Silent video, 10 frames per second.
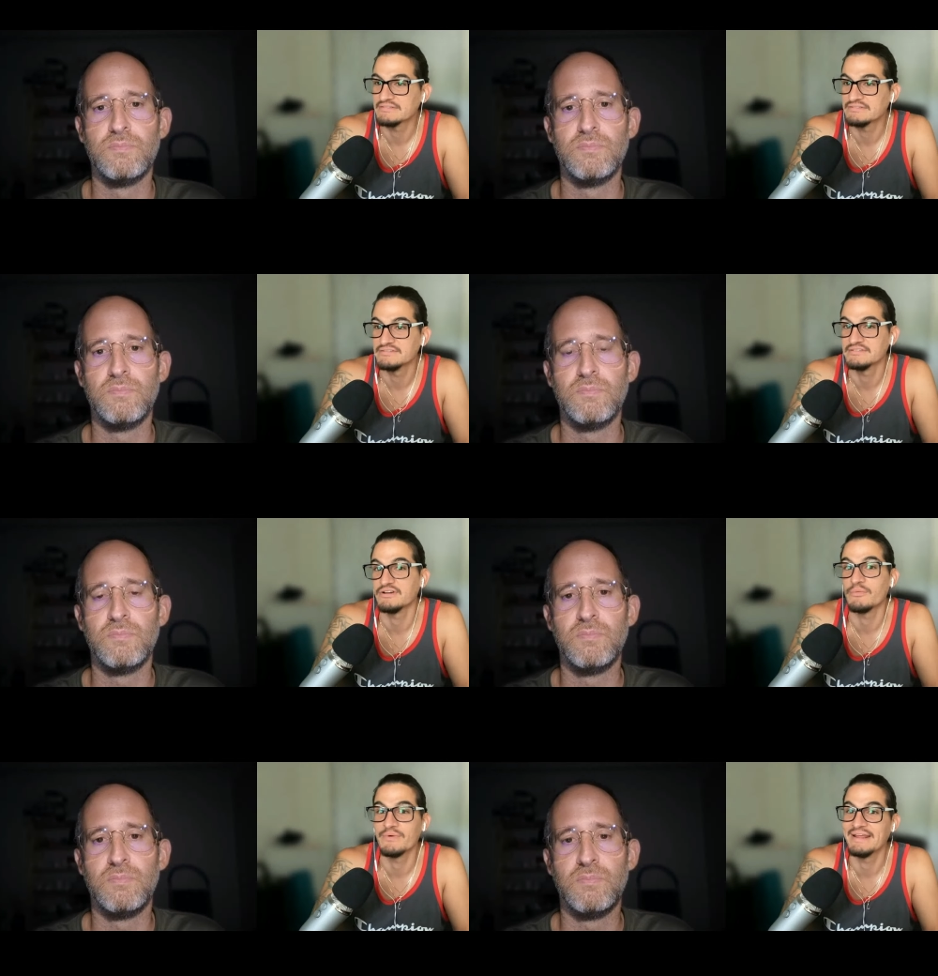Speaker 1: license
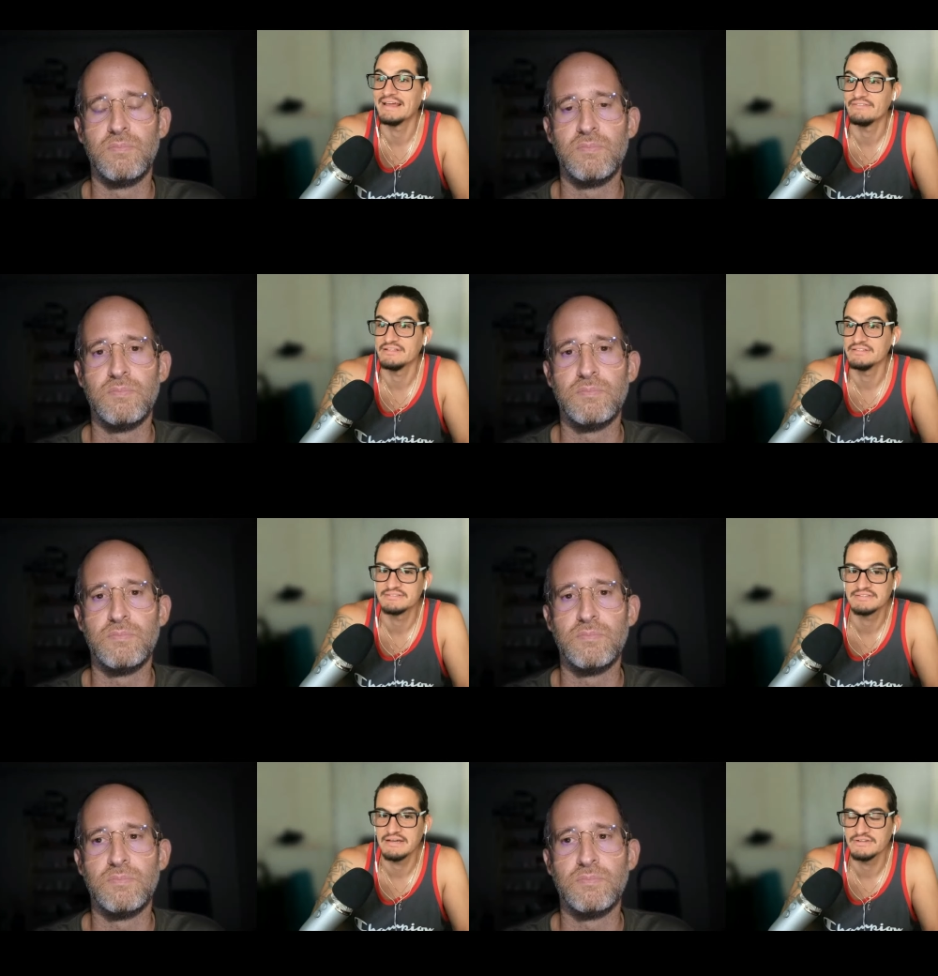is already heavily
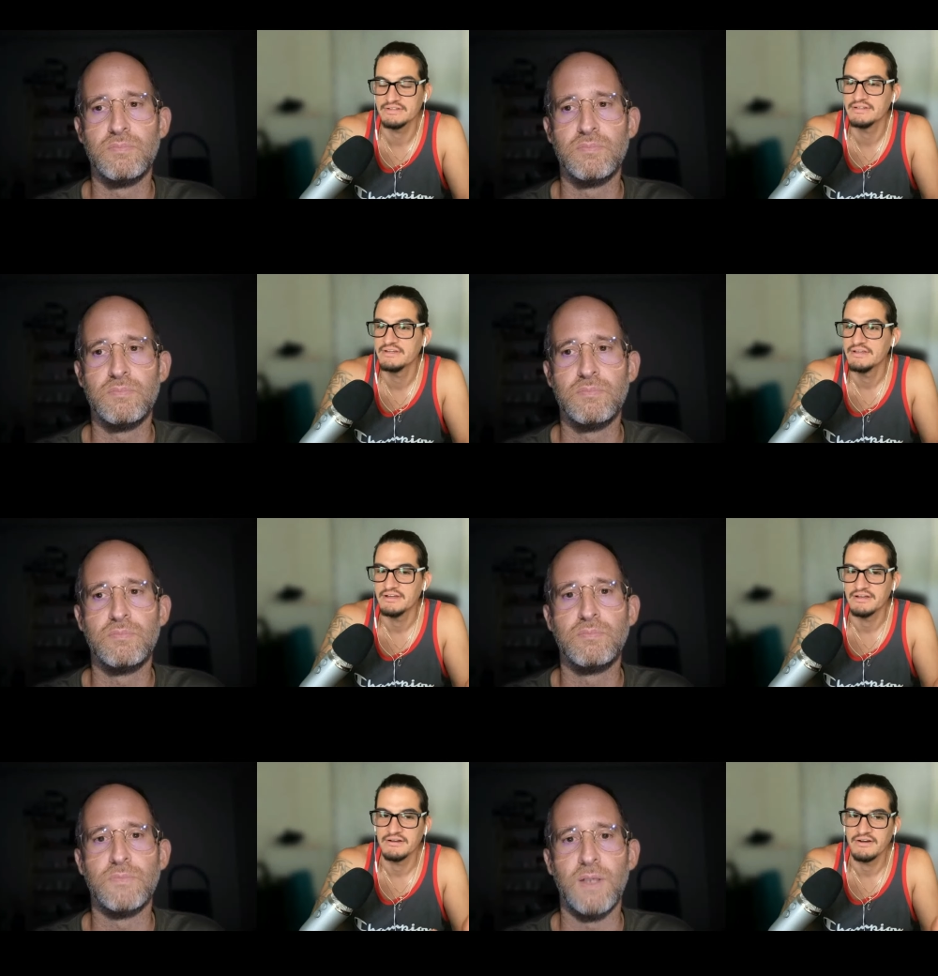discounted uh,
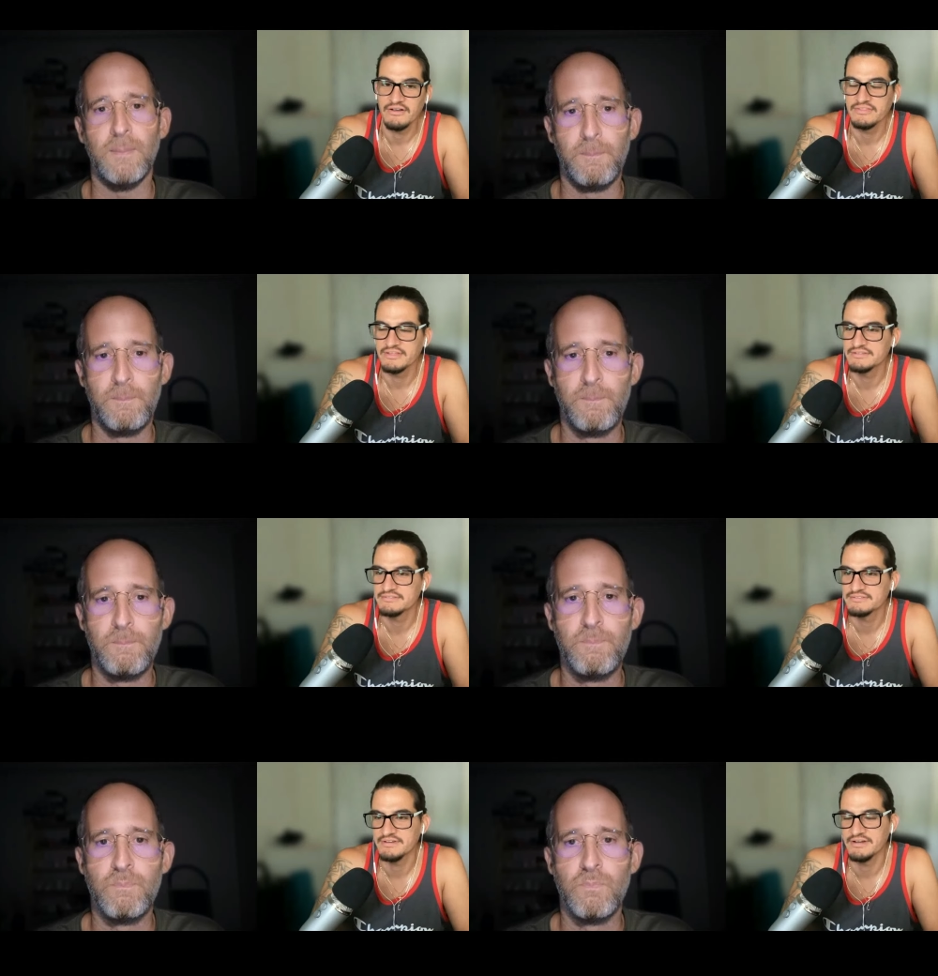yeah. on
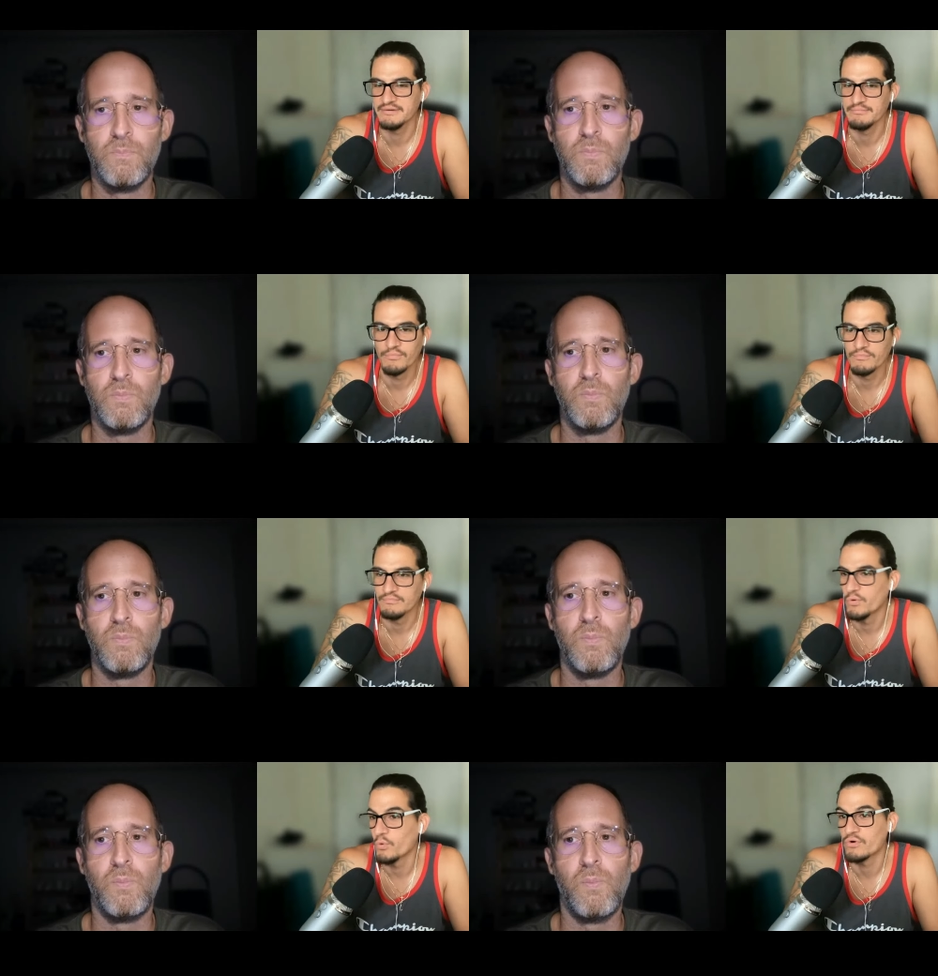this,
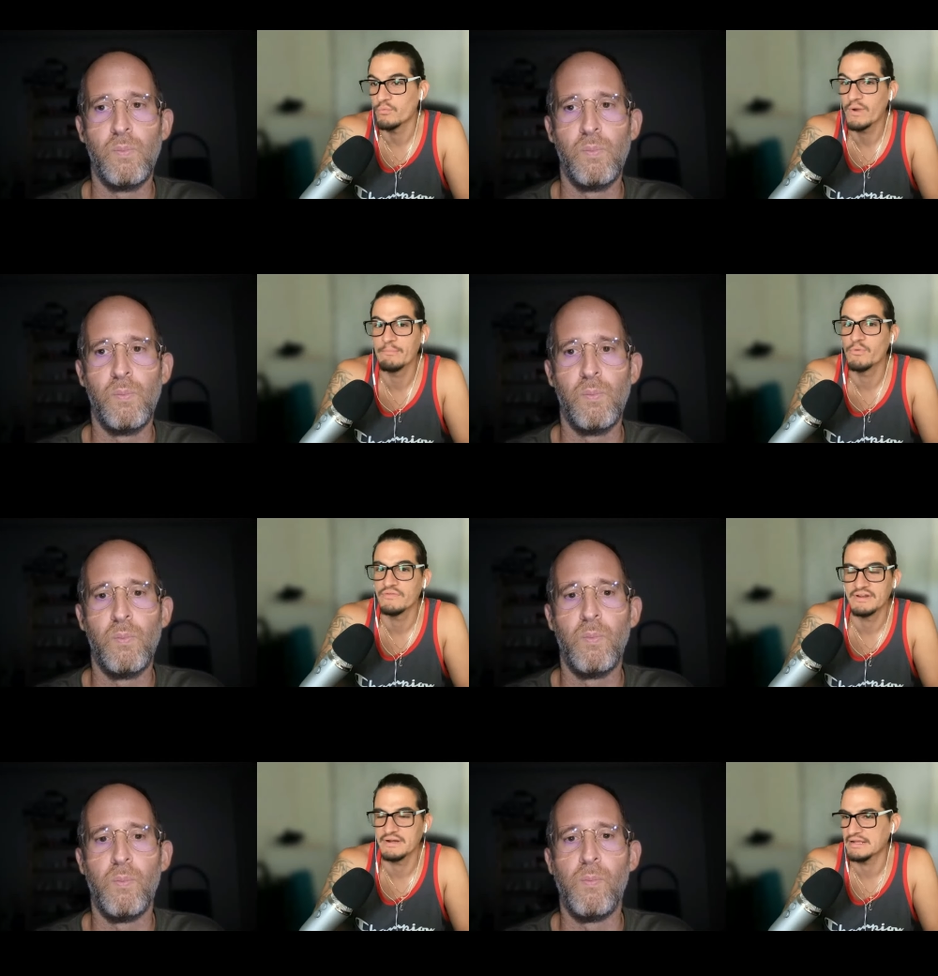um, more way
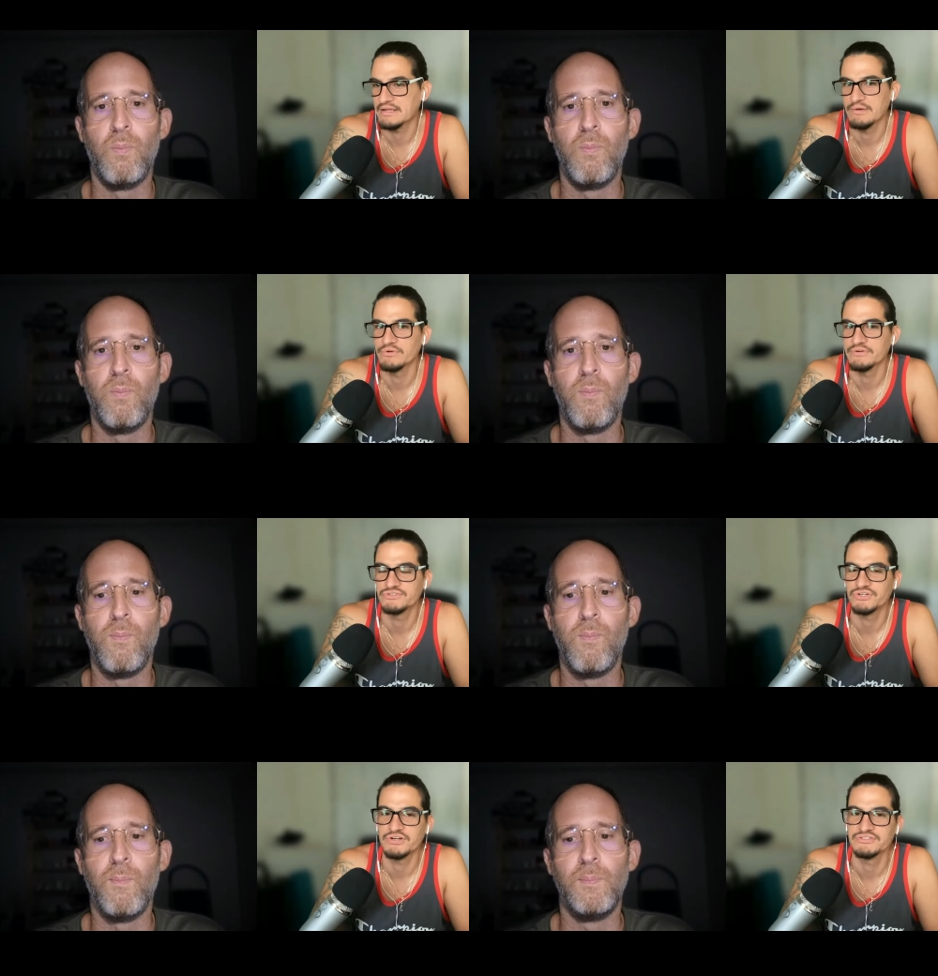more than I, I would
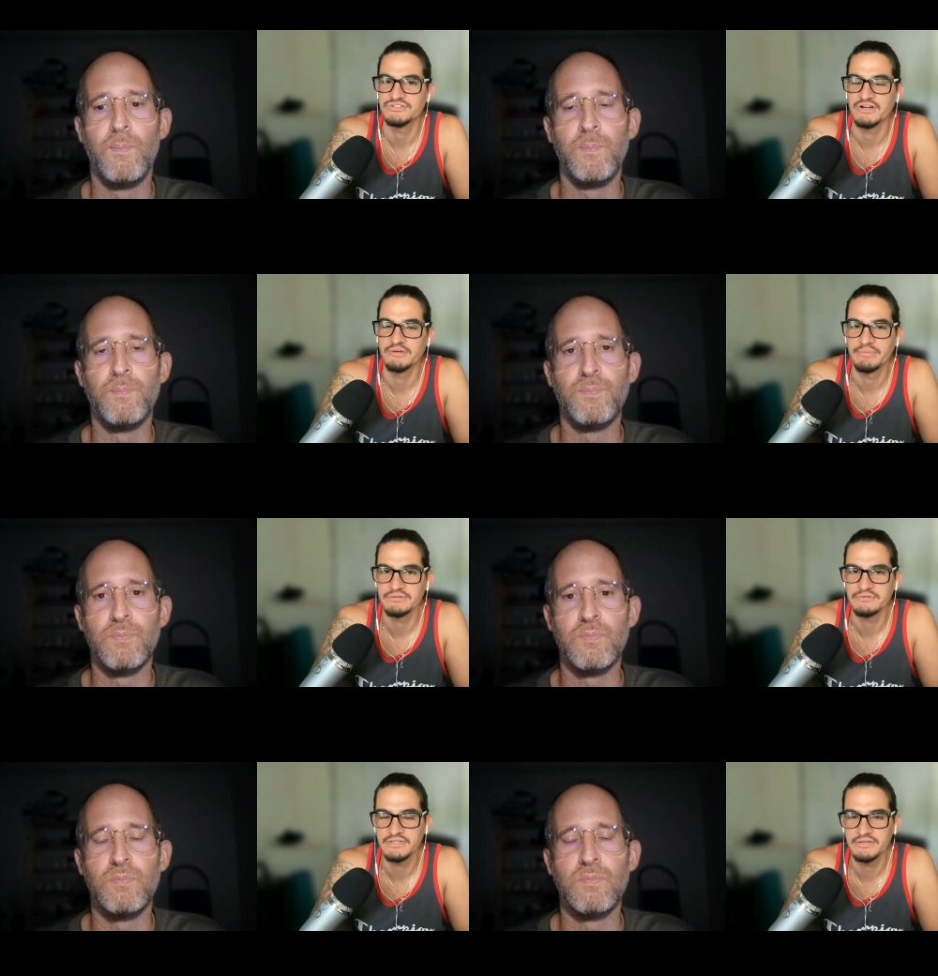have charged on a
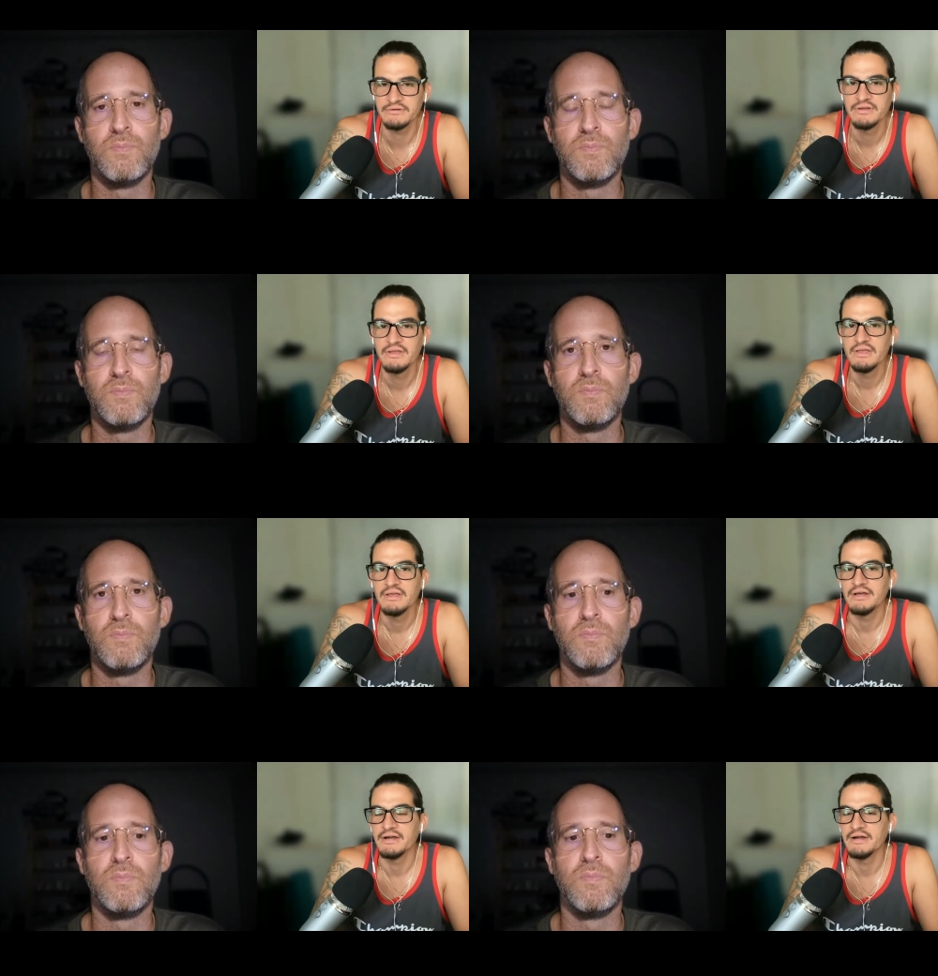bundle deal.
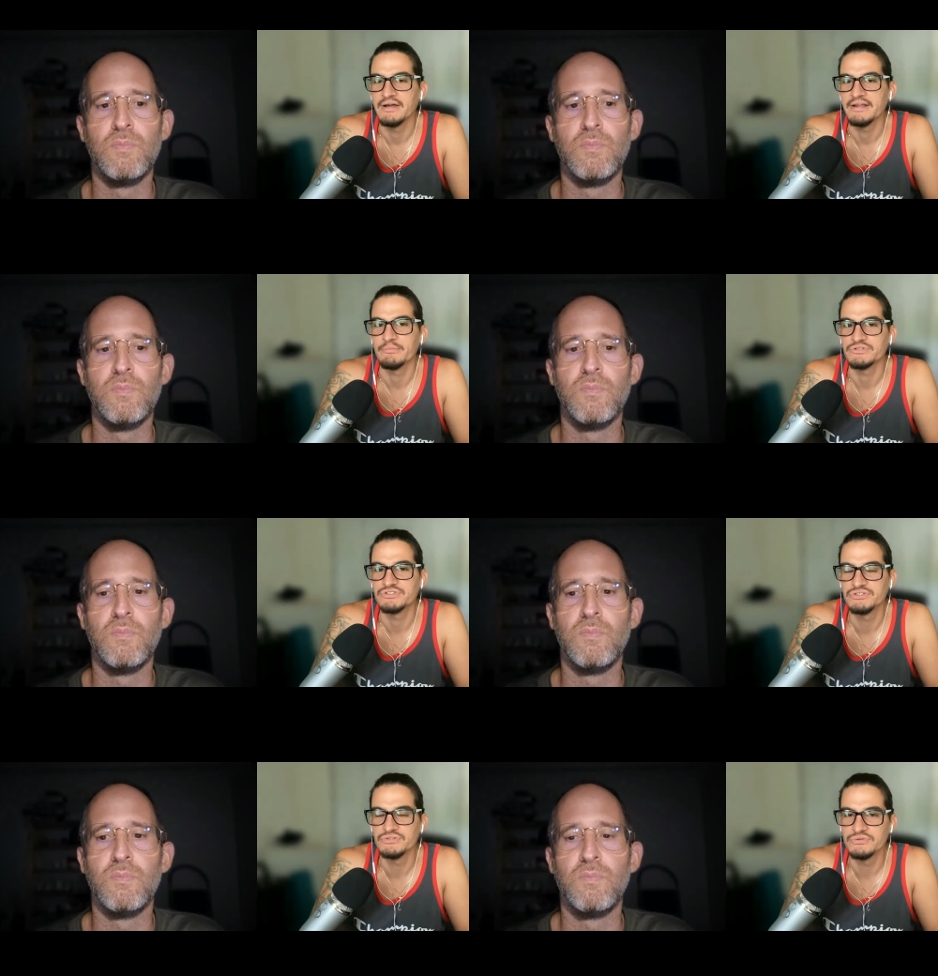Uh, and number
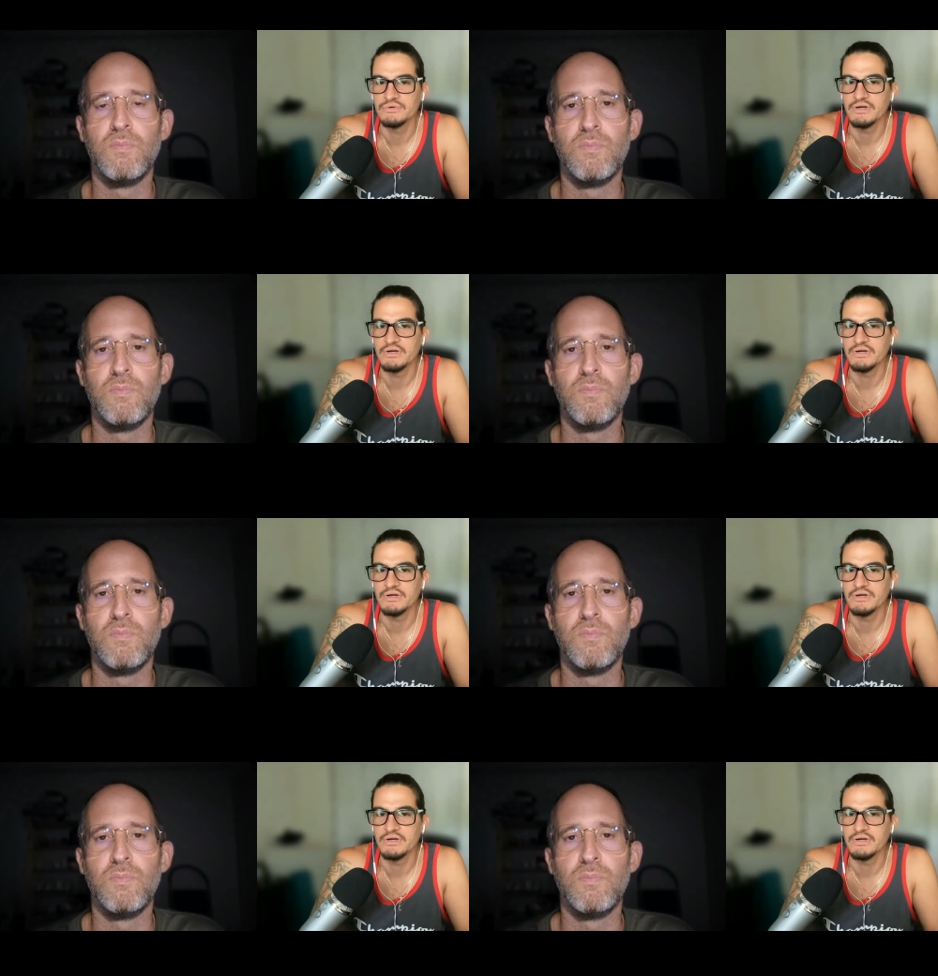two,